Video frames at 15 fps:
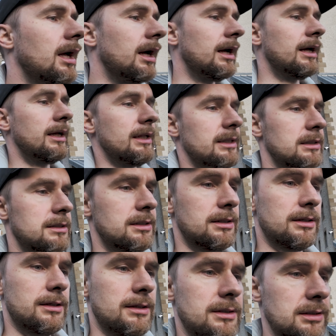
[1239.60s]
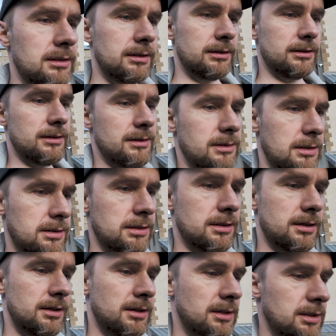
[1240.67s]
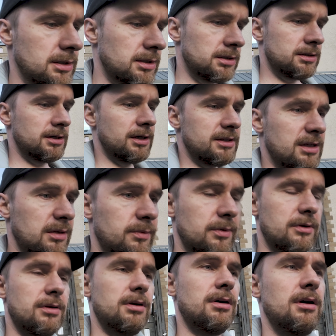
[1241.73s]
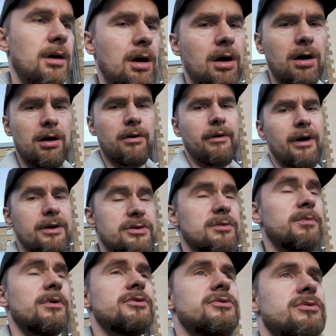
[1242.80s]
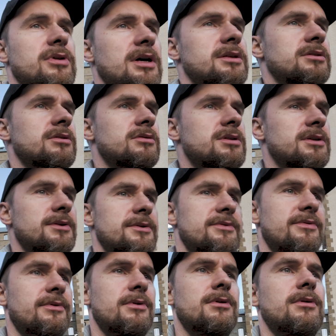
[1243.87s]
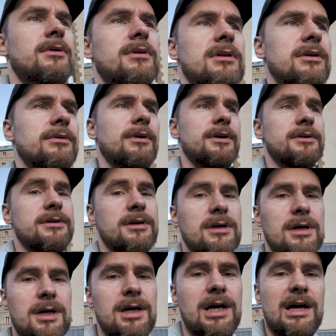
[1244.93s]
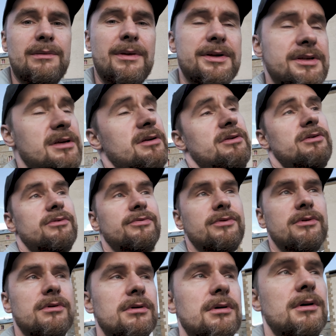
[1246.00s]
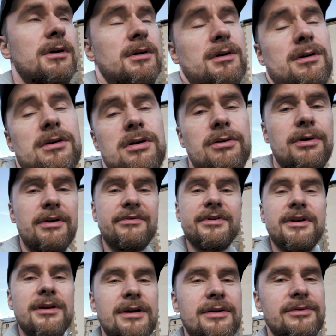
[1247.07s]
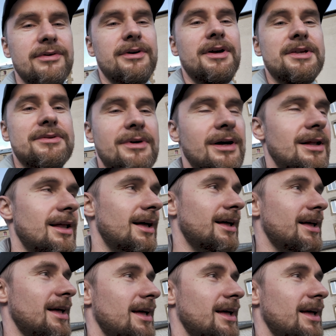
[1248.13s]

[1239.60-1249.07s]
And uh, she asked, But why I supposed to ask you, Jesus, for go only once? I'm asking you for go every year for Israel.